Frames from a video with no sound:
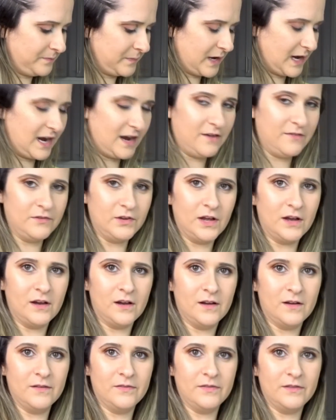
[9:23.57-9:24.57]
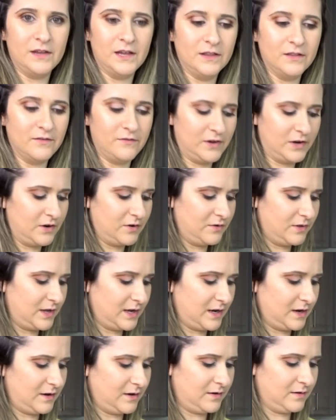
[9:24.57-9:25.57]
I have, in the video,
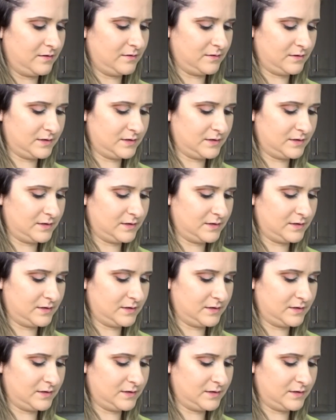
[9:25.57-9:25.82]
they